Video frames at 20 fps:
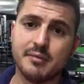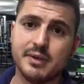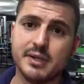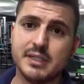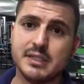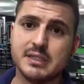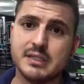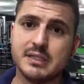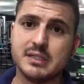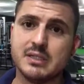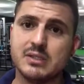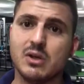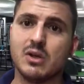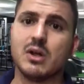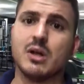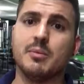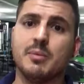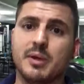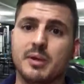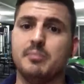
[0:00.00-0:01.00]
is not
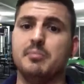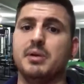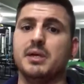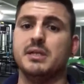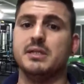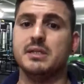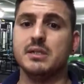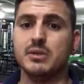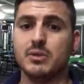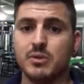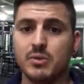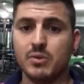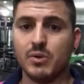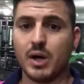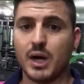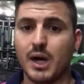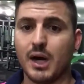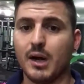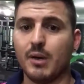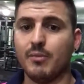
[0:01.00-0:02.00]
going to be a big deal
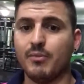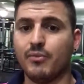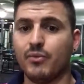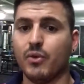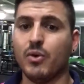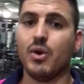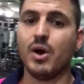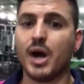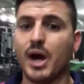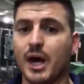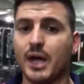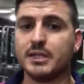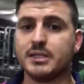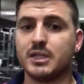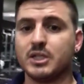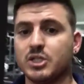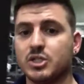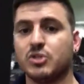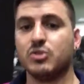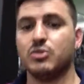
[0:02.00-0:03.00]
for us.
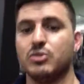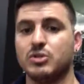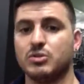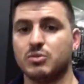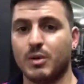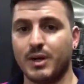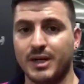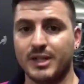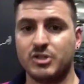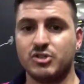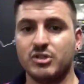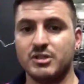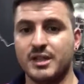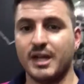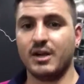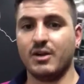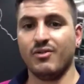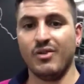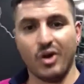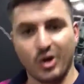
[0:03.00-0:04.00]
I just lose 1 extra
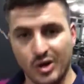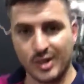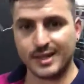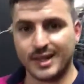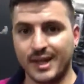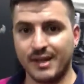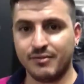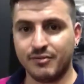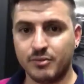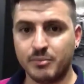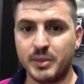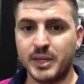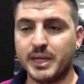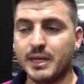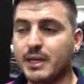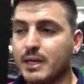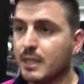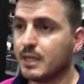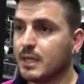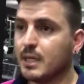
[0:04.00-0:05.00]
day of holiday for
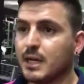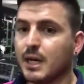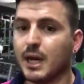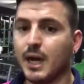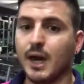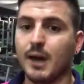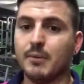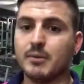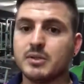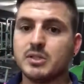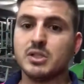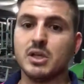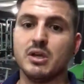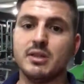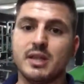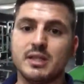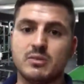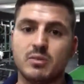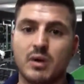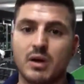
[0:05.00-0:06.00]
me. So
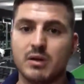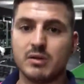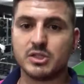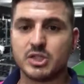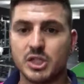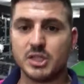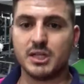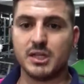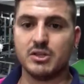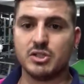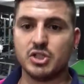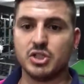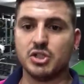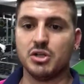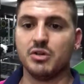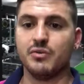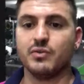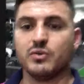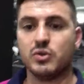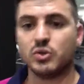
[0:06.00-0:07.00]
that's why I shut down the
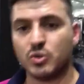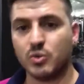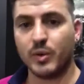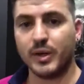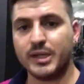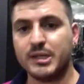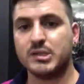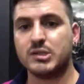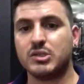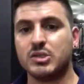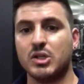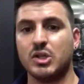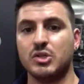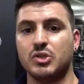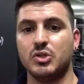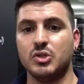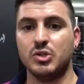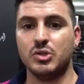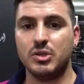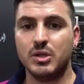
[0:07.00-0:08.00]
studio for 2 weeks, because I
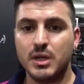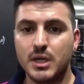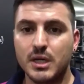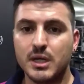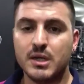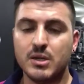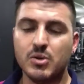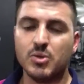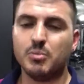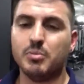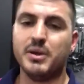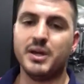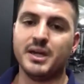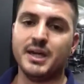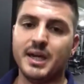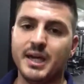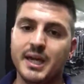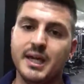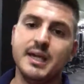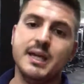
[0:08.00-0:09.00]
knew it would
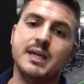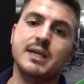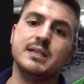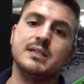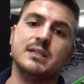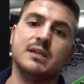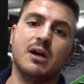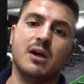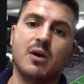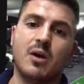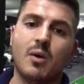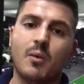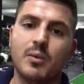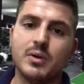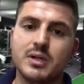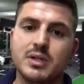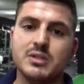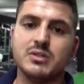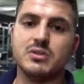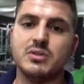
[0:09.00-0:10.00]
be easier. I
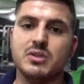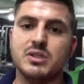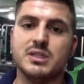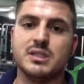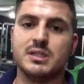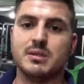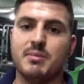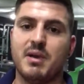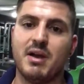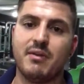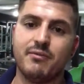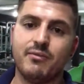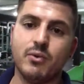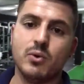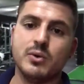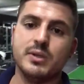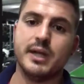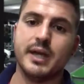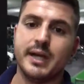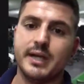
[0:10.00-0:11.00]
wanted to do this in about
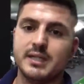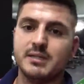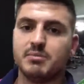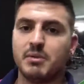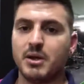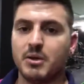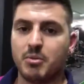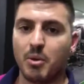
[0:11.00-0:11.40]
4 days, but